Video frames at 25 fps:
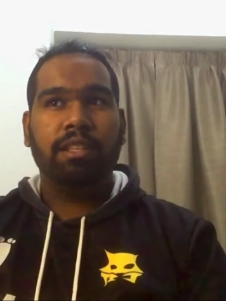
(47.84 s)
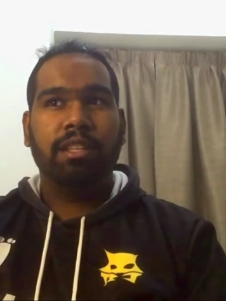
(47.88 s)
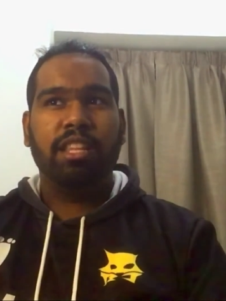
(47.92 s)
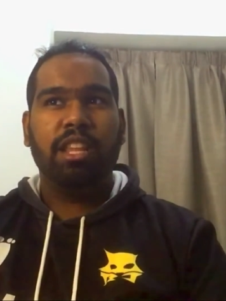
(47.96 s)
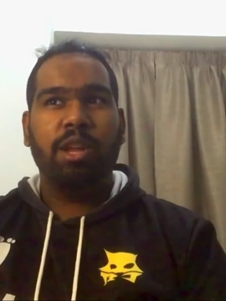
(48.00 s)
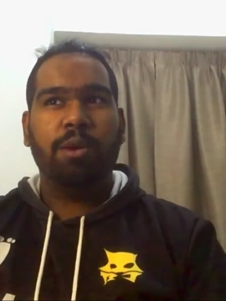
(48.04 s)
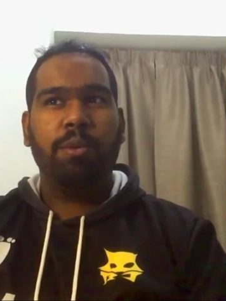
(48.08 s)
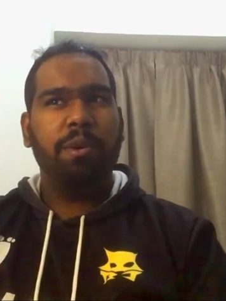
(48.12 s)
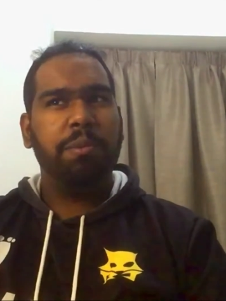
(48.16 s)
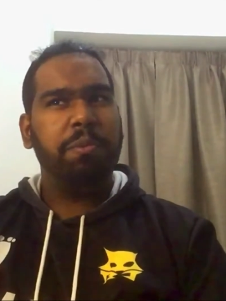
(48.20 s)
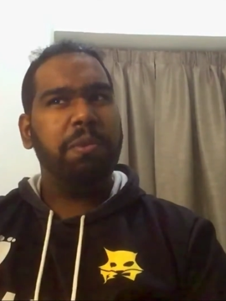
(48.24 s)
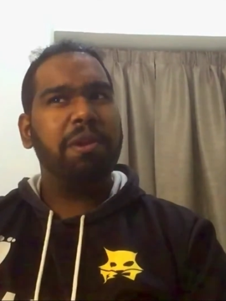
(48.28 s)

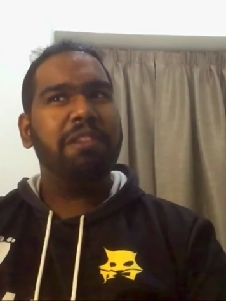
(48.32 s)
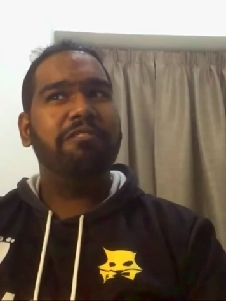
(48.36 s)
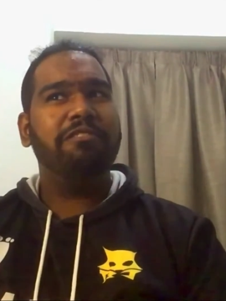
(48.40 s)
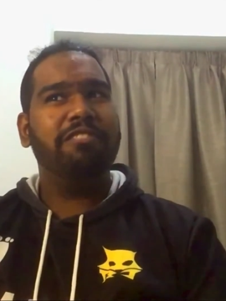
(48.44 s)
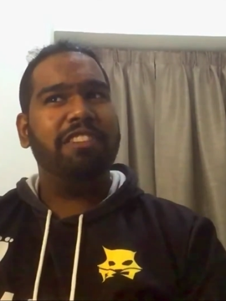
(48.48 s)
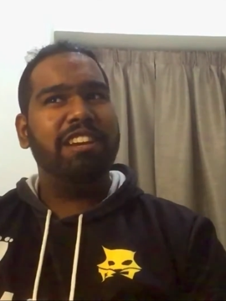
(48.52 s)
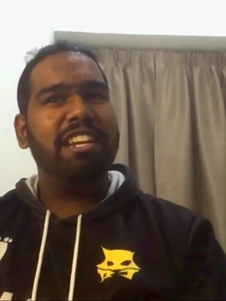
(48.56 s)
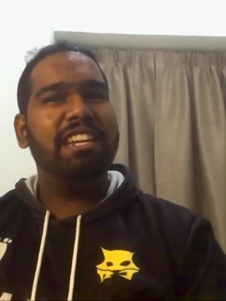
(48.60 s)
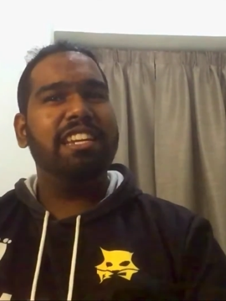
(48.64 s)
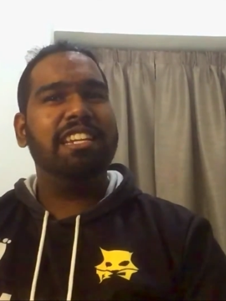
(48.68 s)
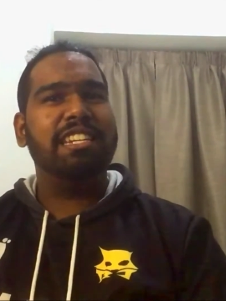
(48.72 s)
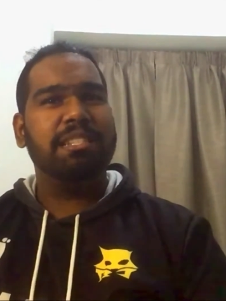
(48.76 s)
Now, when we
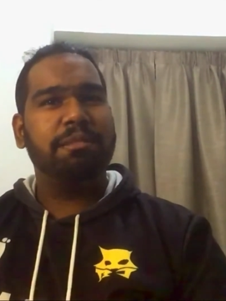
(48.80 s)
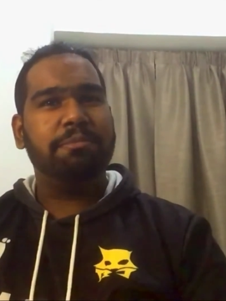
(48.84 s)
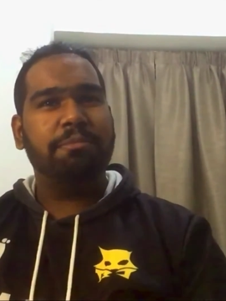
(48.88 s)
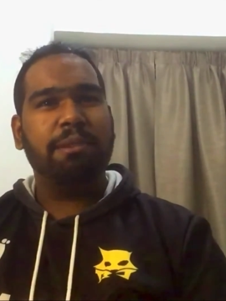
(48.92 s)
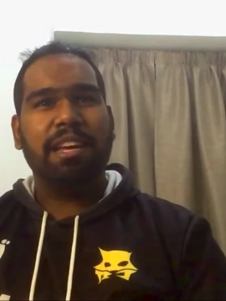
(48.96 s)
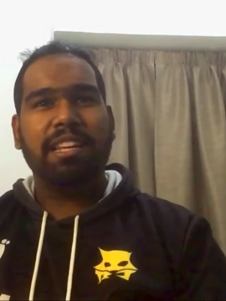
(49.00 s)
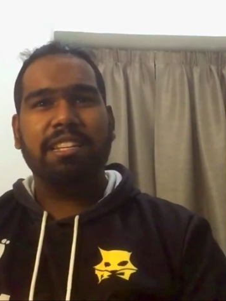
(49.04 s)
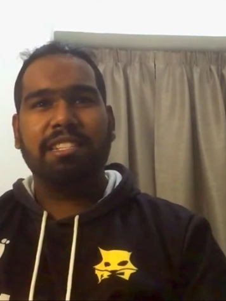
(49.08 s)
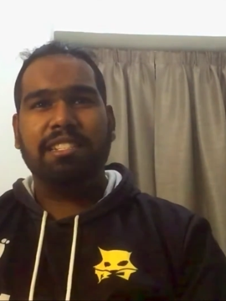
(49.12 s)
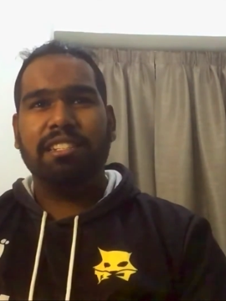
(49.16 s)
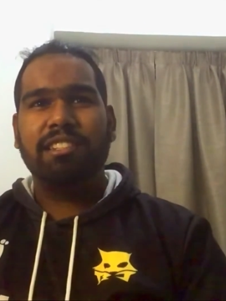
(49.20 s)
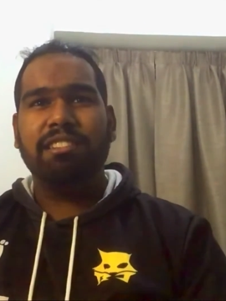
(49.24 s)
read this
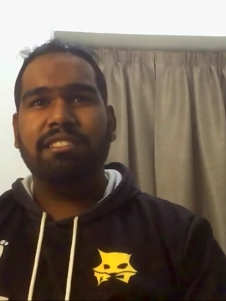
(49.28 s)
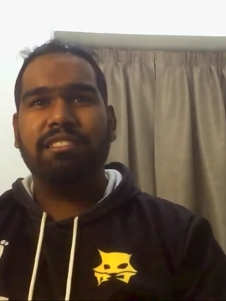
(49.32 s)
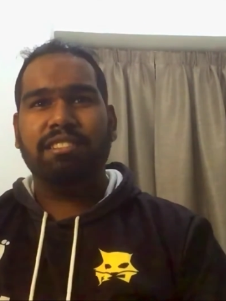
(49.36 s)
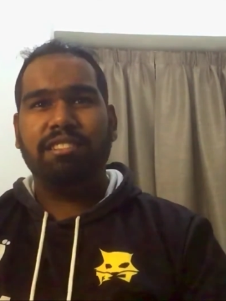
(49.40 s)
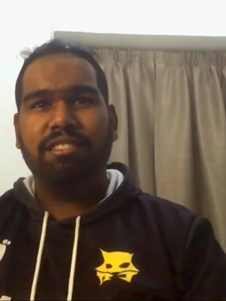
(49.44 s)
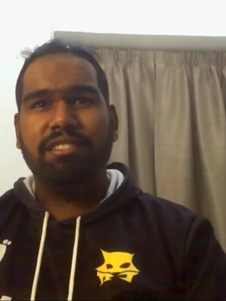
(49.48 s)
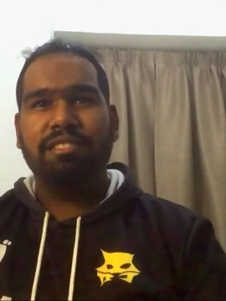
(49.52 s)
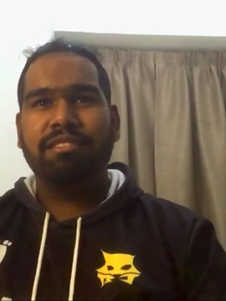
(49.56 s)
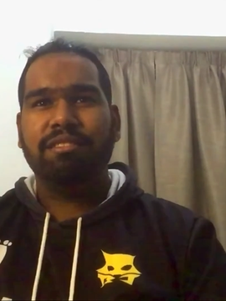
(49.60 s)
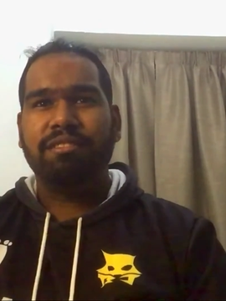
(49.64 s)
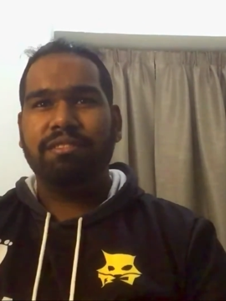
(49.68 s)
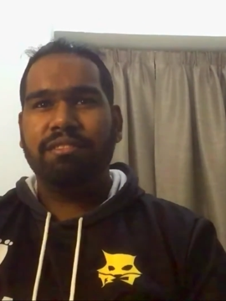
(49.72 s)
passage,
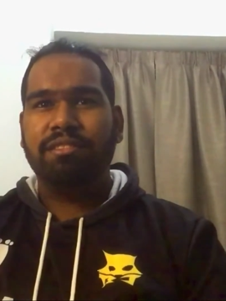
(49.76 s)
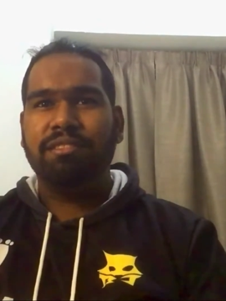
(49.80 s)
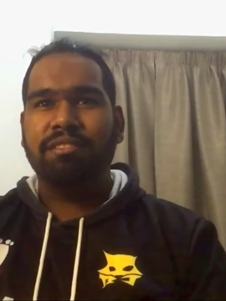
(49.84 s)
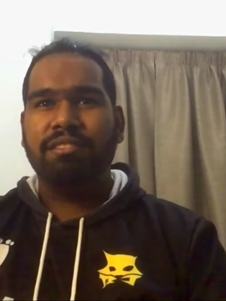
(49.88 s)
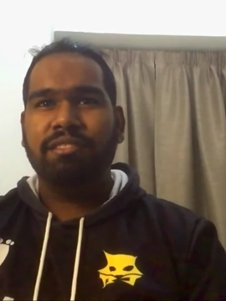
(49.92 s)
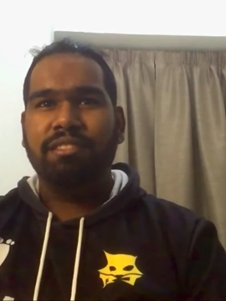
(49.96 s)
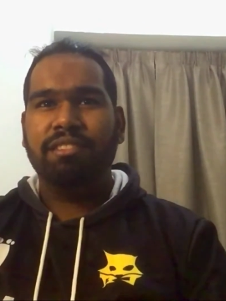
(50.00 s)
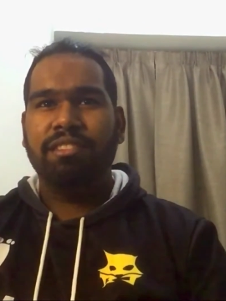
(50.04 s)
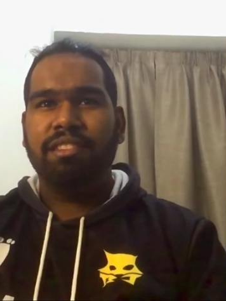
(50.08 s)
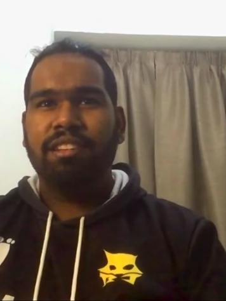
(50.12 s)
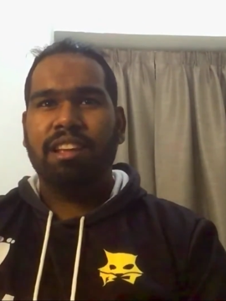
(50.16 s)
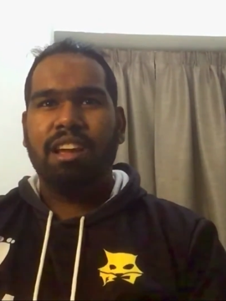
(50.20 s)

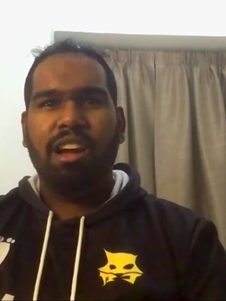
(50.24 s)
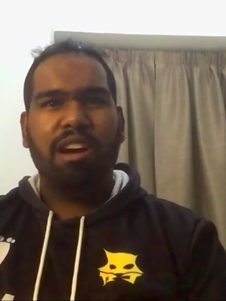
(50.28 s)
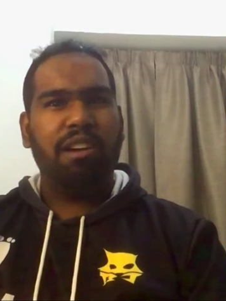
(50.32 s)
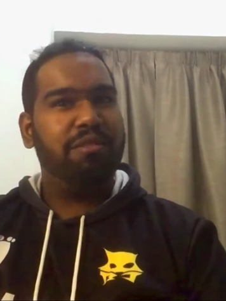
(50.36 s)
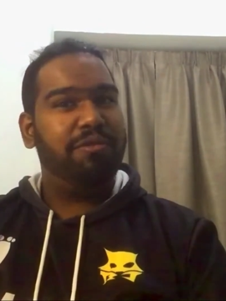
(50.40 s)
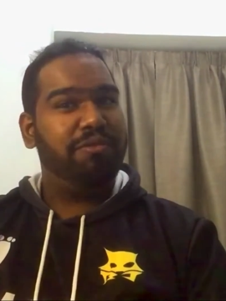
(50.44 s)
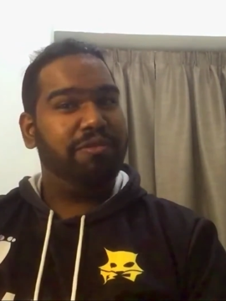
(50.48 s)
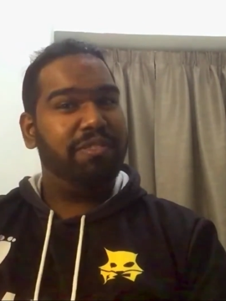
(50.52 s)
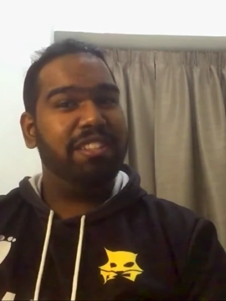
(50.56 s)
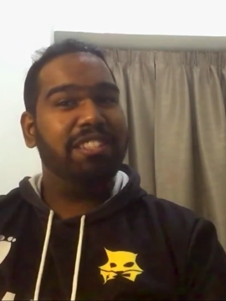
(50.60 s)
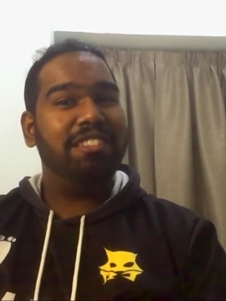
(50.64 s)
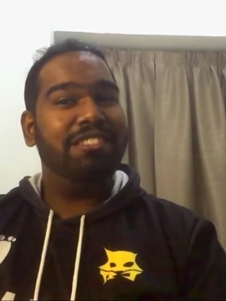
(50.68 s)
our
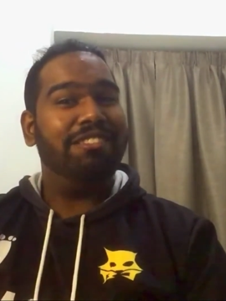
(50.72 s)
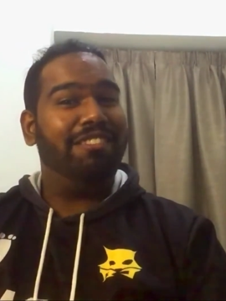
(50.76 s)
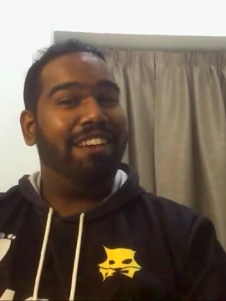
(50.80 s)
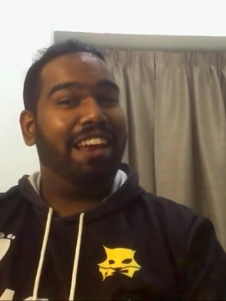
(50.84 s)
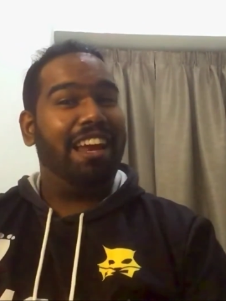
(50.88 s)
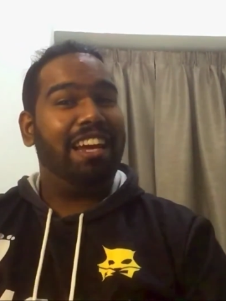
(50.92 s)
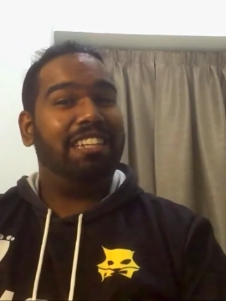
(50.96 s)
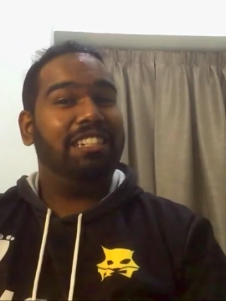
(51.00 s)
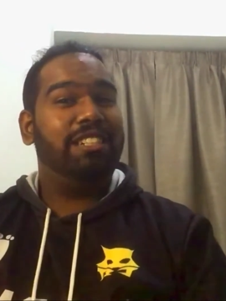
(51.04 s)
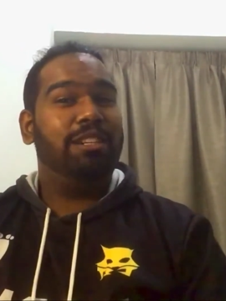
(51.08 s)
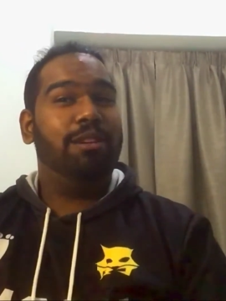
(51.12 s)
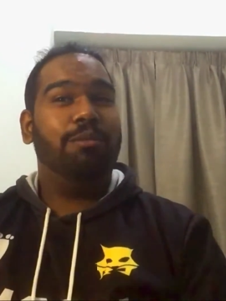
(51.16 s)
first
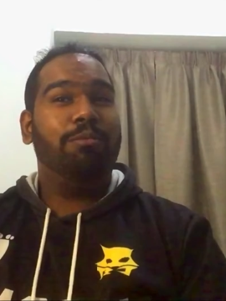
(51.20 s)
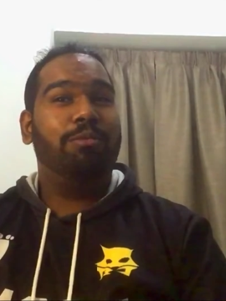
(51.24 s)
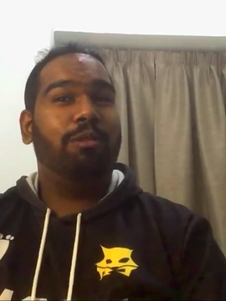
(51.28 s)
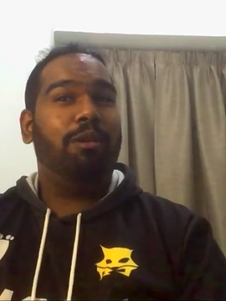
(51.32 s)
reaction will